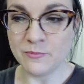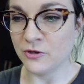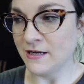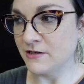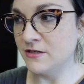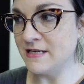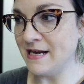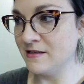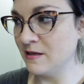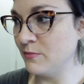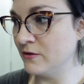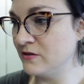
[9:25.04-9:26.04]
production day
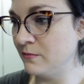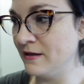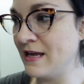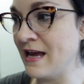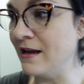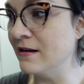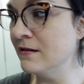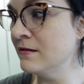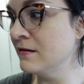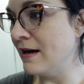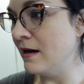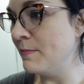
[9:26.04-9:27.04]
as I possibly can,
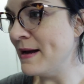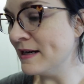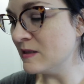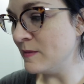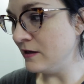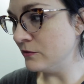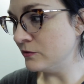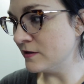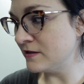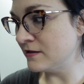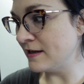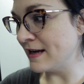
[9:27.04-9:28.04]
pack as many
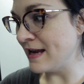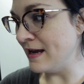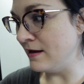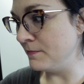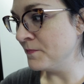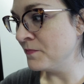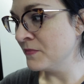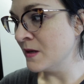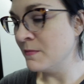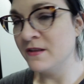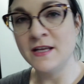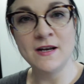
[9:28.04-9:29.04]
orders as I can,
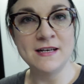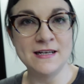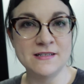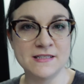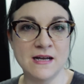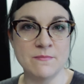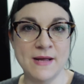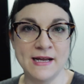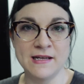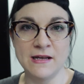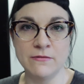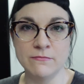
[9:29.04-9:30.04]
but then I need to start
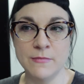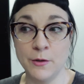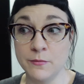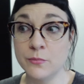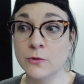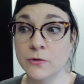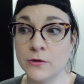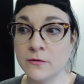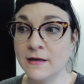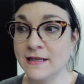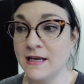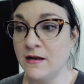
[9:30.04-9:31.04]
making melt and pour
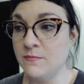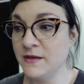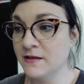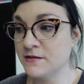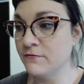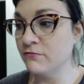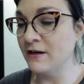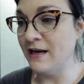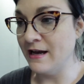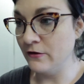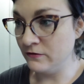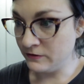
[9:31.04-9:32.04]
again, because I've run
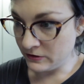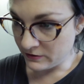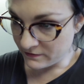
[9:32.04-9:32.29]
out of a lot of